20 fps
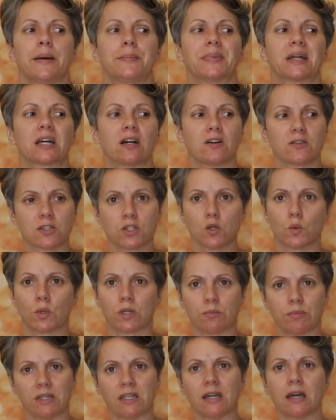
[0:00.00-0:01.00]
But I also
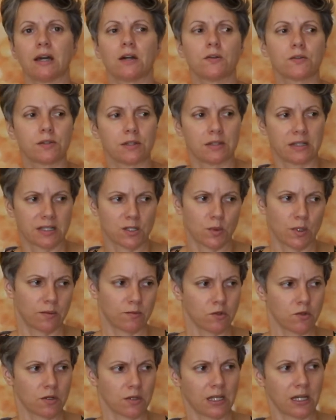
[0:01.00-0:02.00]
want to be healthy. That's why
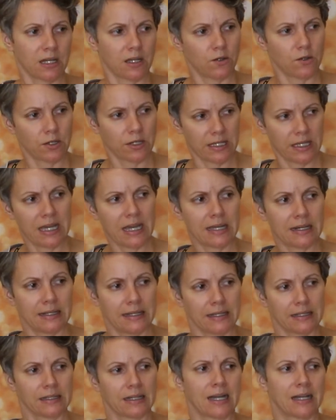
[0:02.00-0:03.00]
I'm doing a lot of
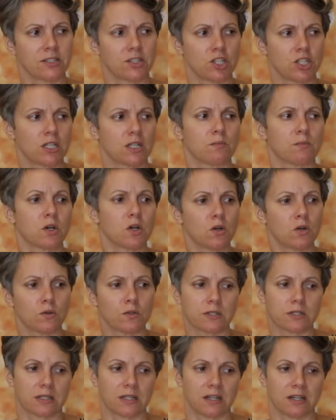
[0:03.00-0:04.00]
organic,
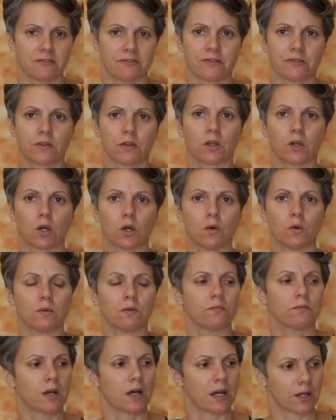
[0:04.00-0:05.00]
non-GMO stuff. You
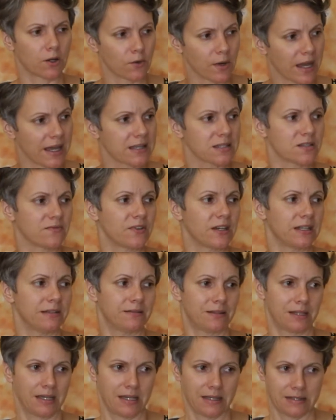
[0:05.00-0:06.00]
know,
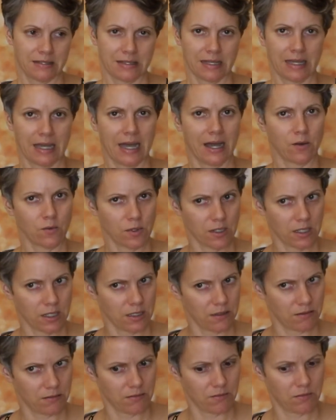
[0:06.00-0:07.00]
grass-fed things. Like, I want to
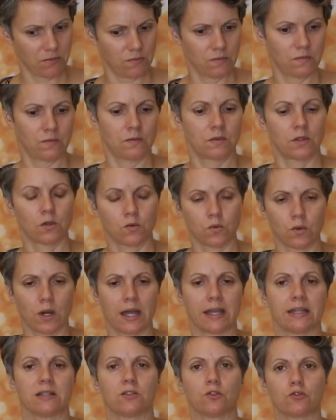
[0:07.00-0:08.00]
get the
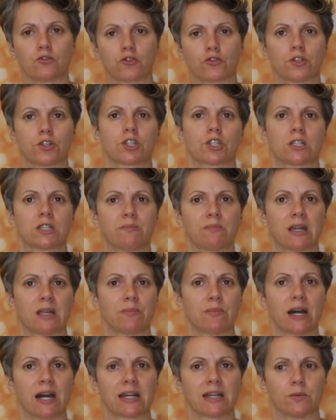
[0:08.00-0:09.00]
right nutrition in
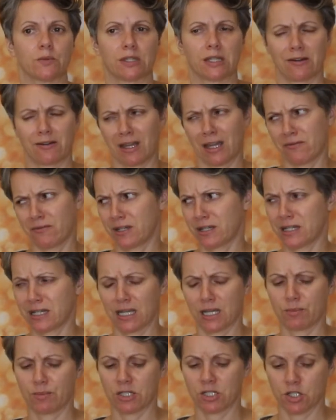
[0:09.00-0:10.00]
my body without having to
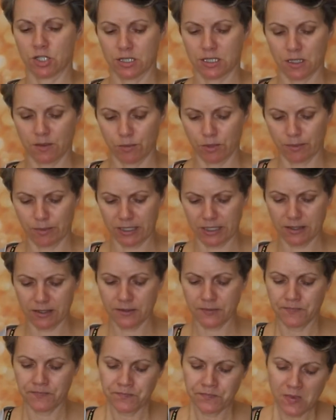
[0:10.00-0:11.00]
take a bunch of
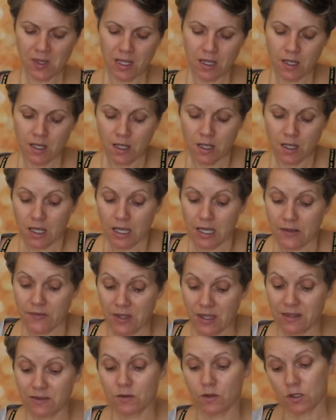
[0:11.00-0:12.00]
supplements. And
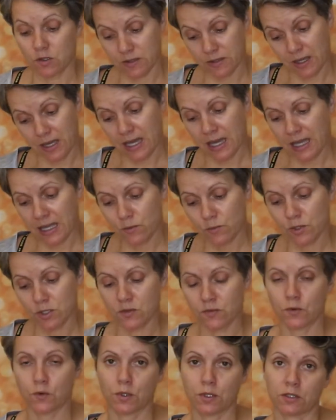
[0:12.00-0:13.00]
then the thigh
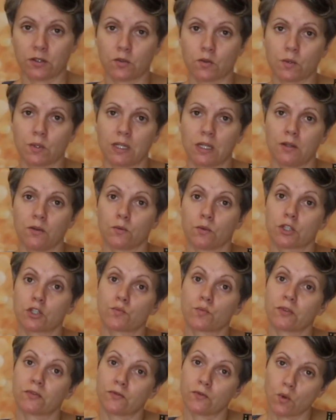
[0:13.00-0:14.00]
was 43,
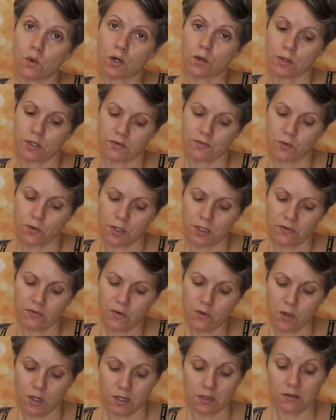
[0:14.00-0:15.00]
which before was
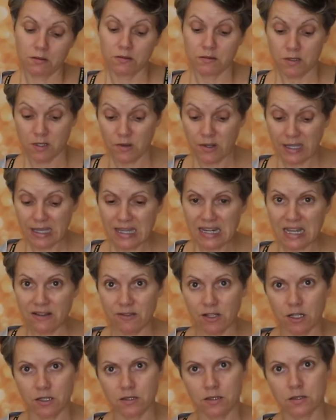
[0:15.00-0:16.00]
44. So again,
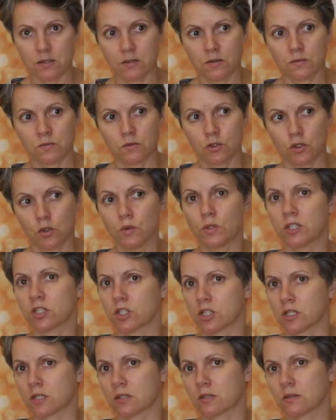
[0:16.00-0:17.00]
I've lost 2
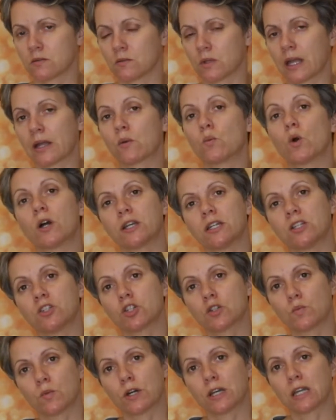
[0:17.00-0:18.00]
inches, like 1
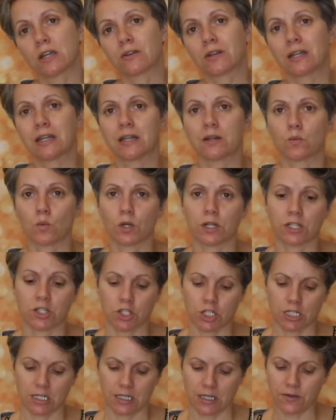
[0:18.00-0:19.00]
inch in one area and 1
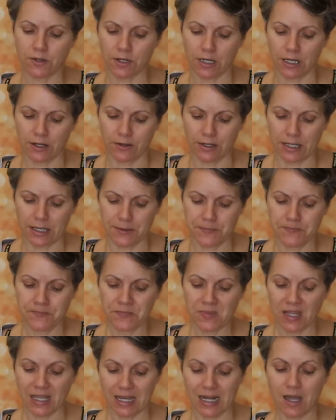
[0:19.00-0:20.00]
inch in another area,
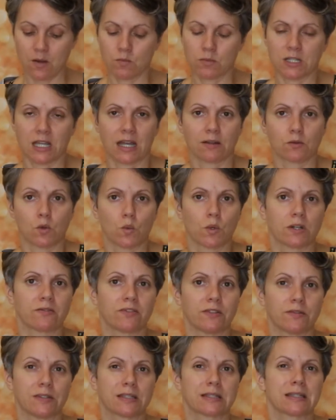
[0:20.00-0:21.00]
and I'm down to
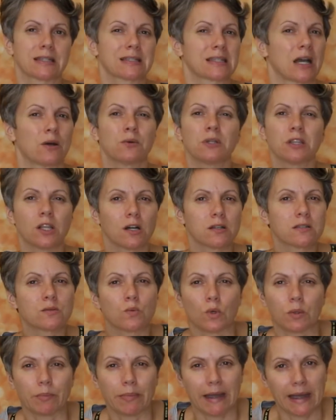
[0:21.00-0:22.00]
156. I only
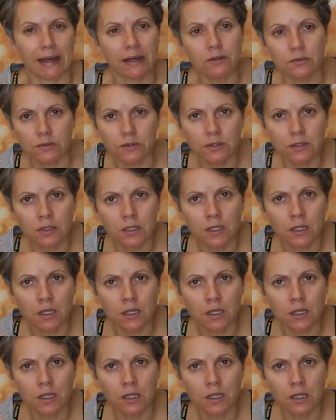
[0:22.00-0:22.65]
lost 1 pound.